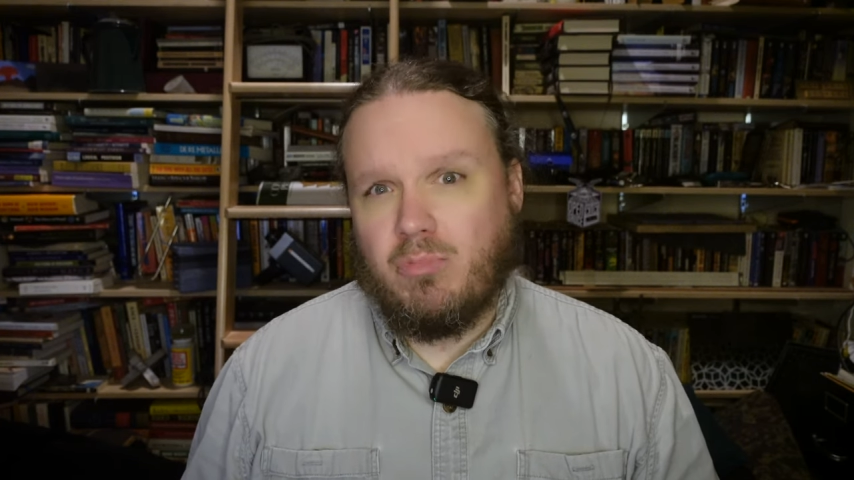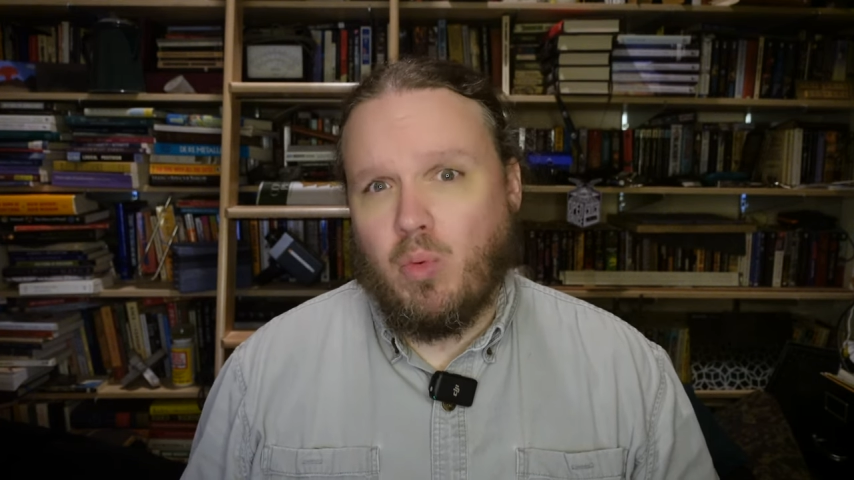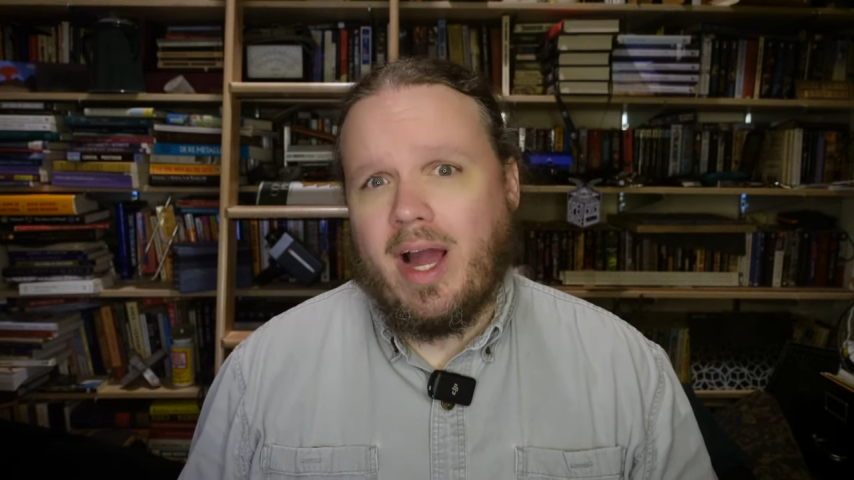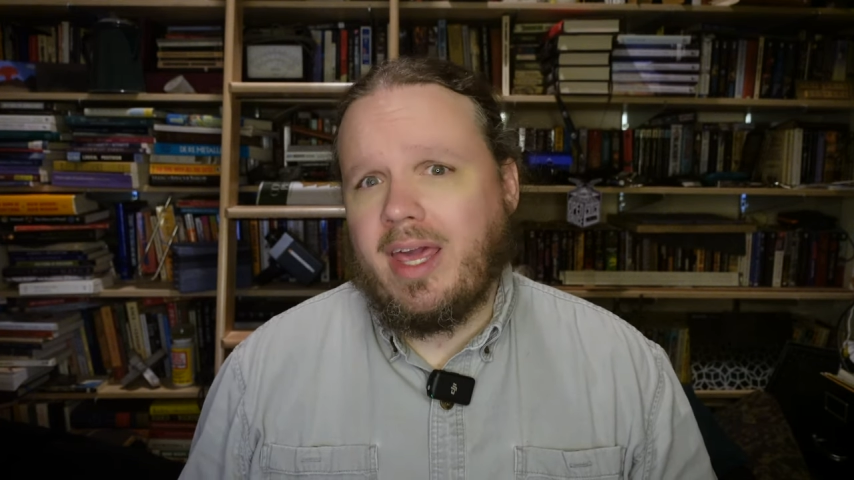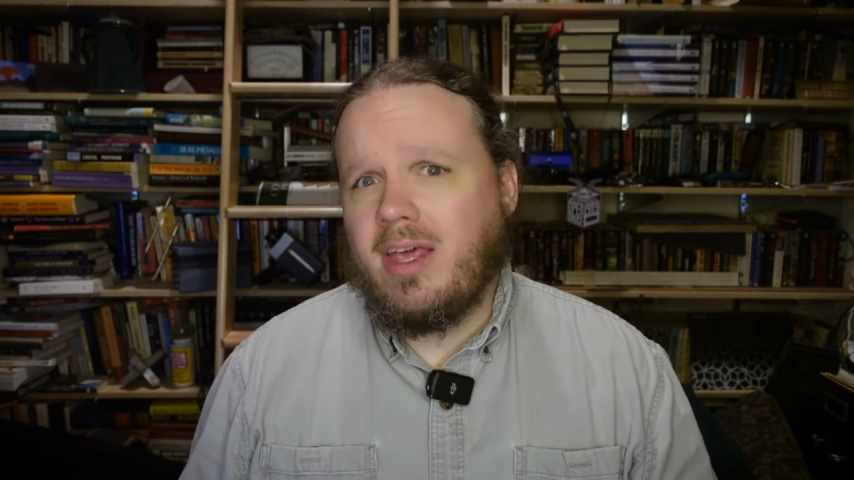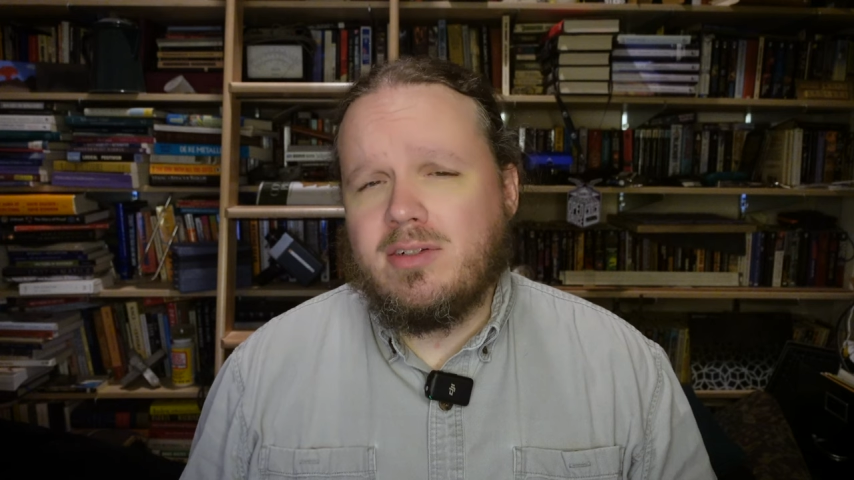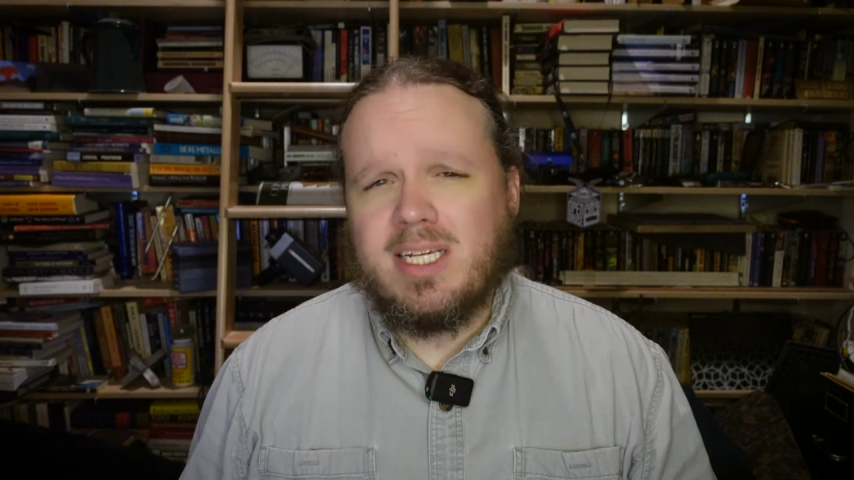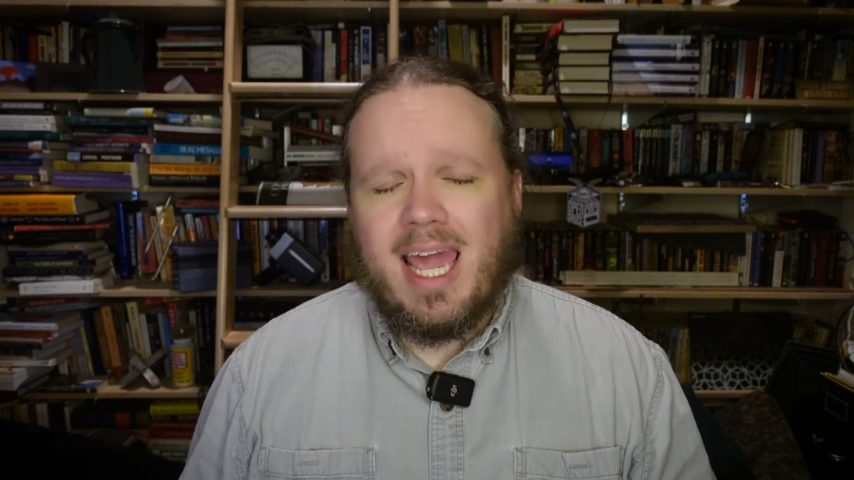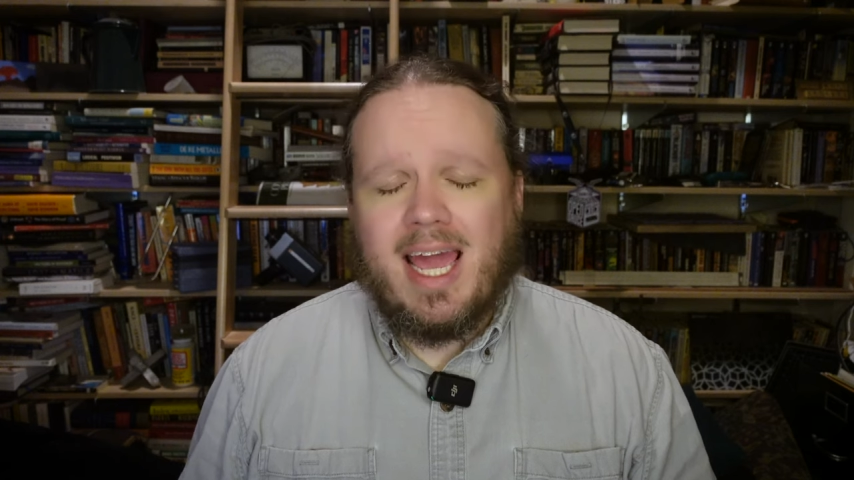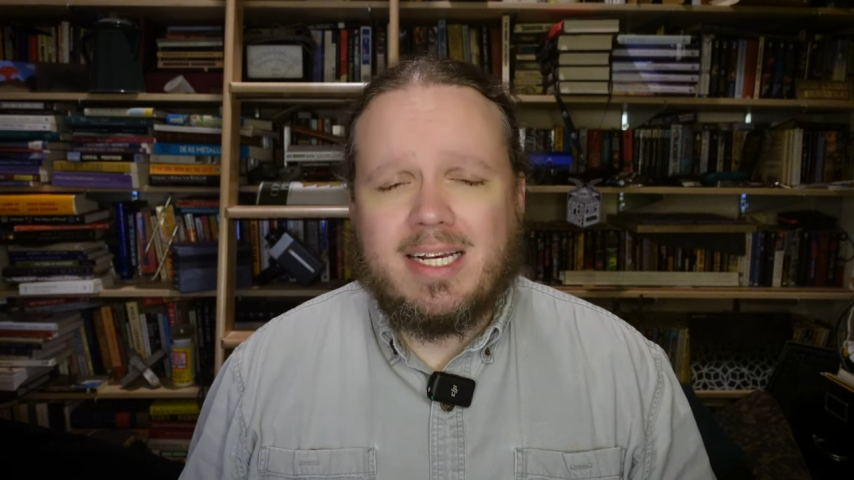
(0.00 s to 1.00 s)
why
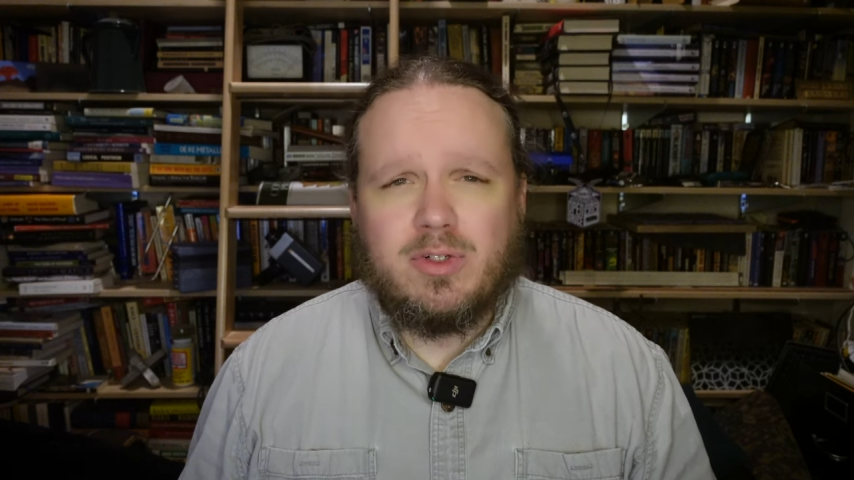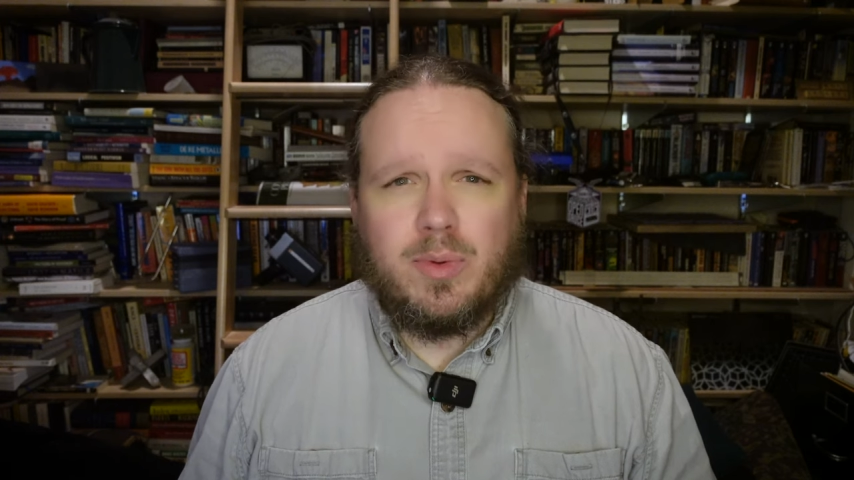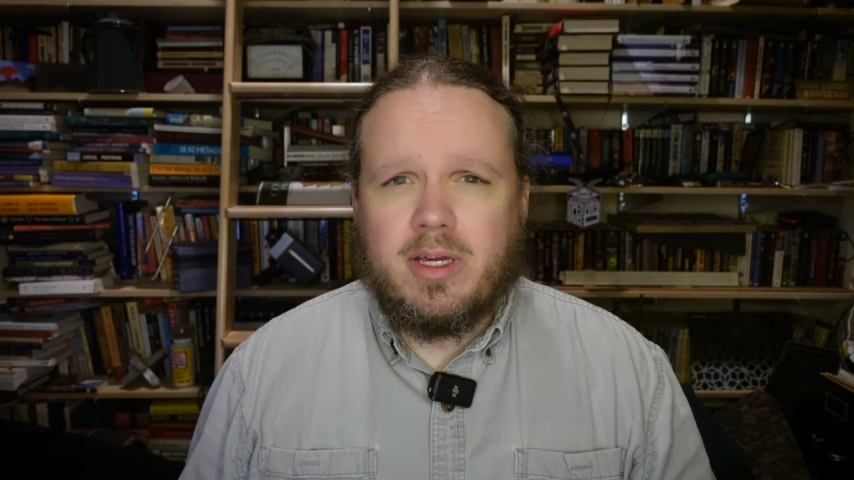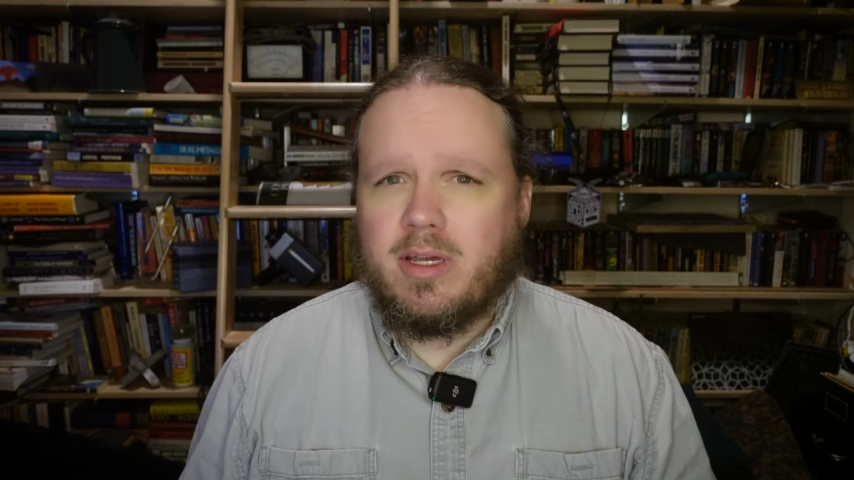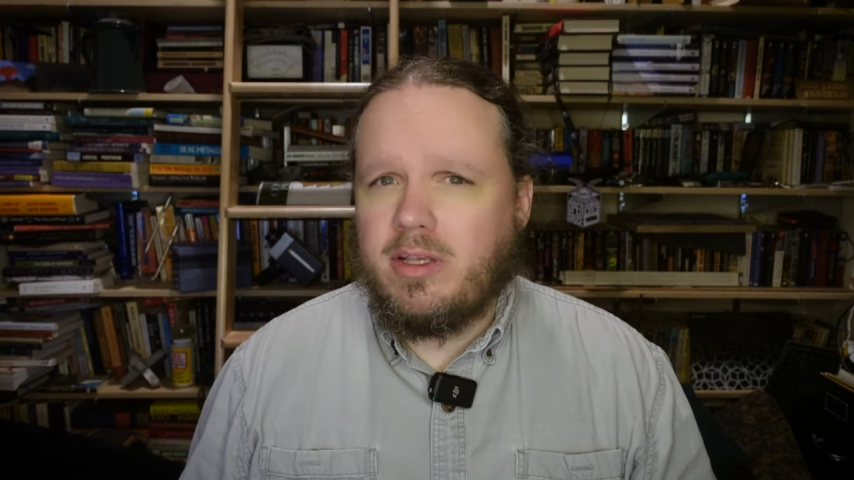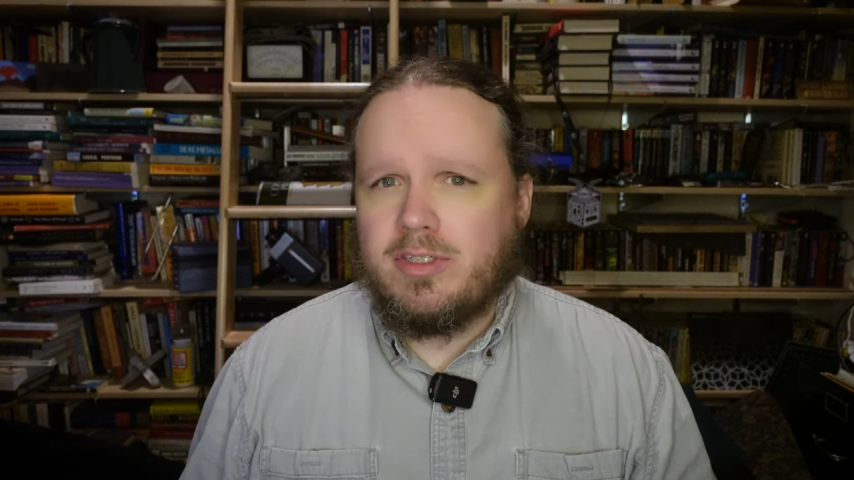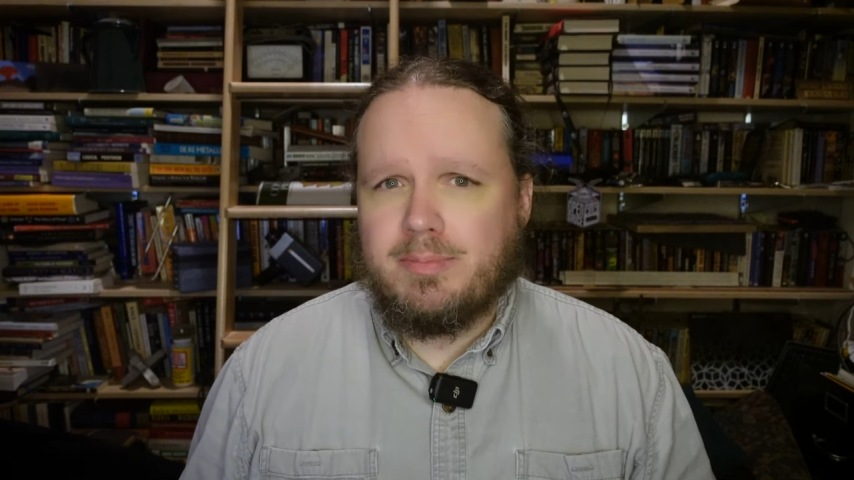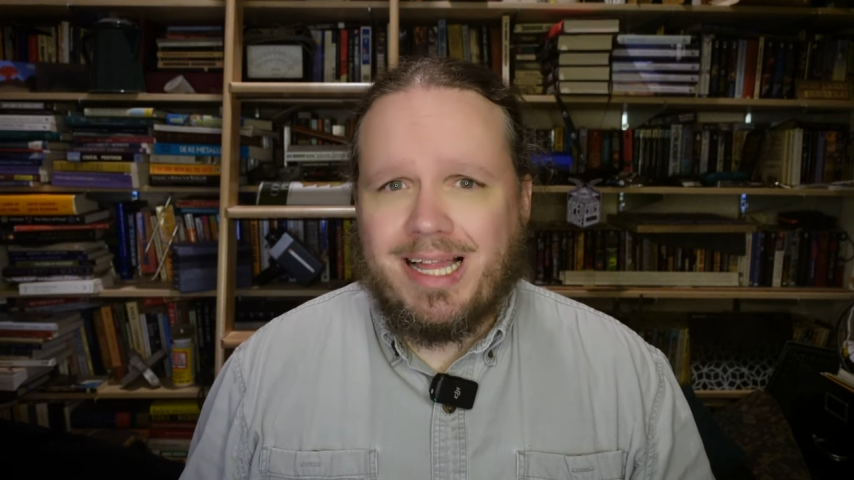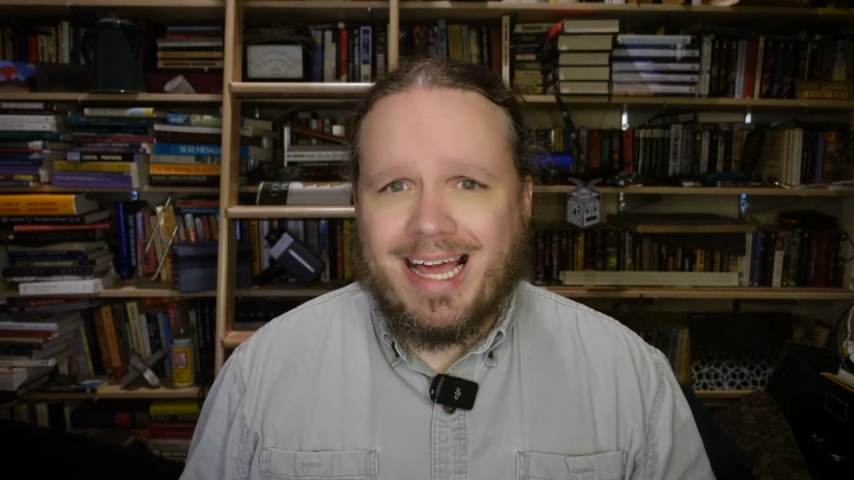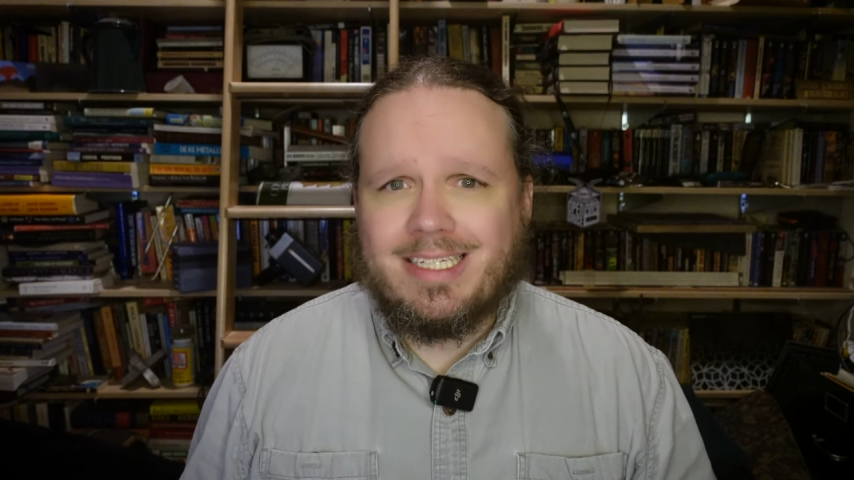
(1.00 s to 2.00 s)
use gas when you can use
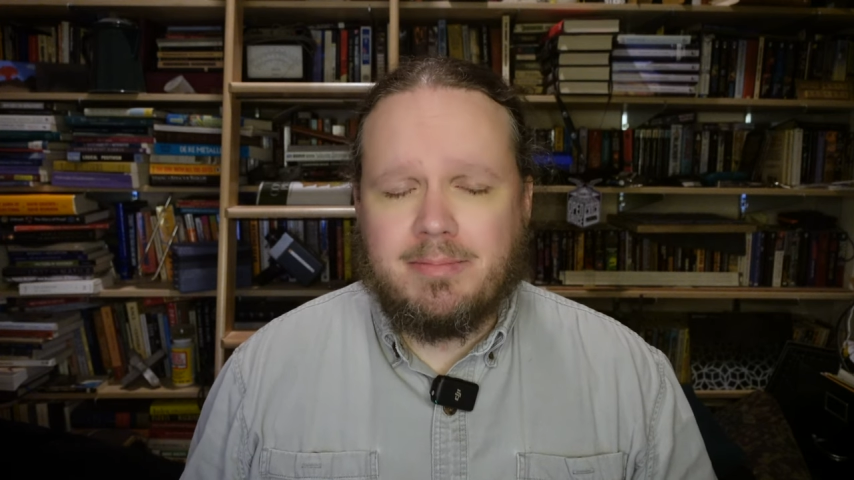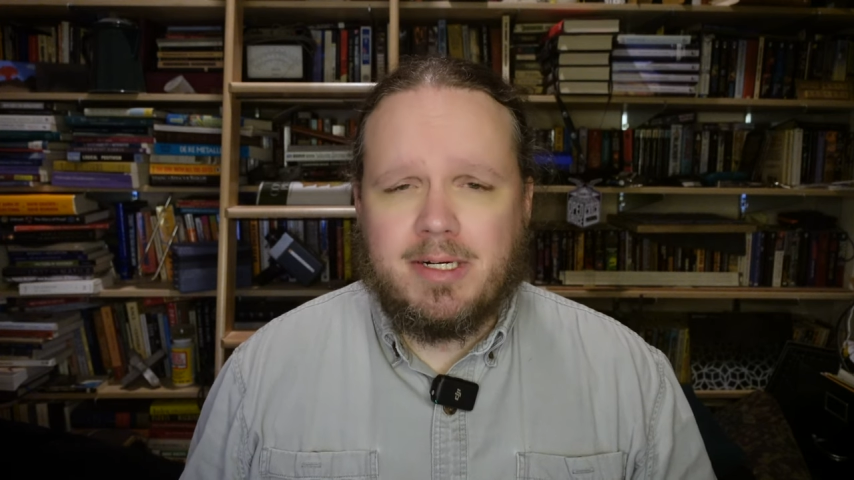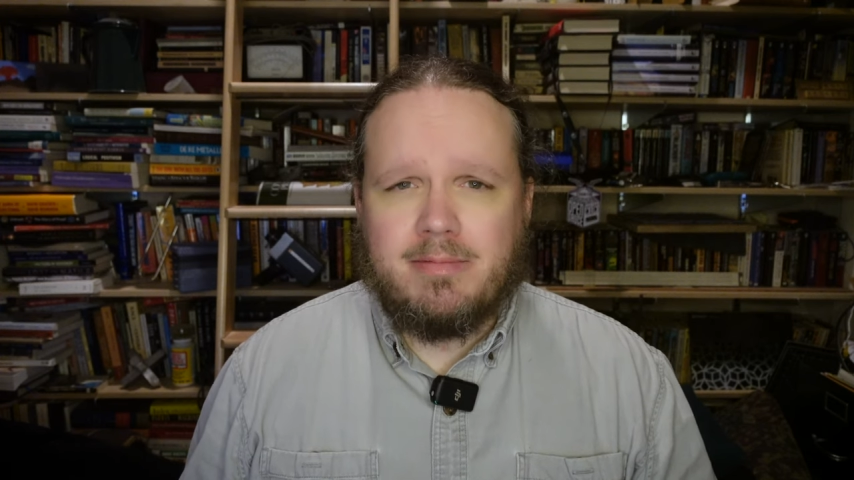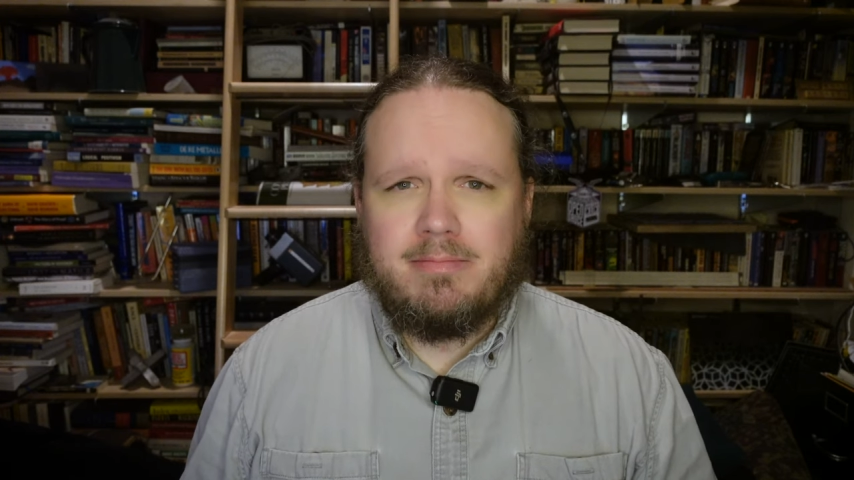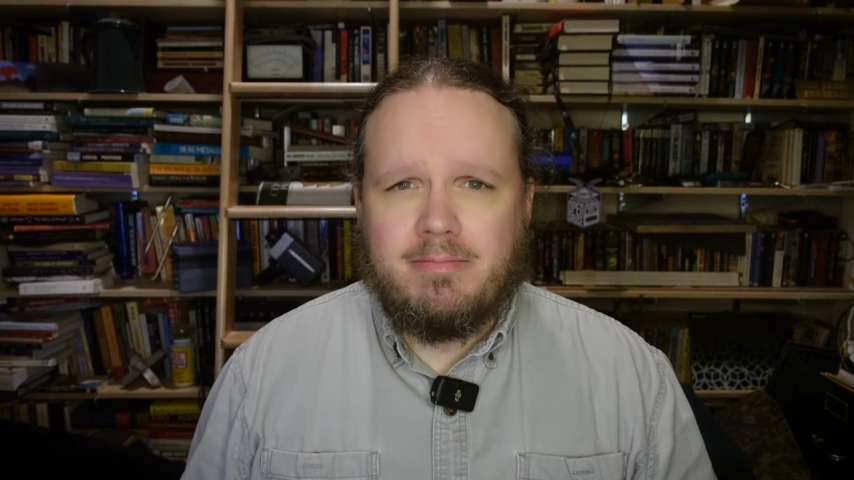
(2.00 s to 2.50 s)
plasma?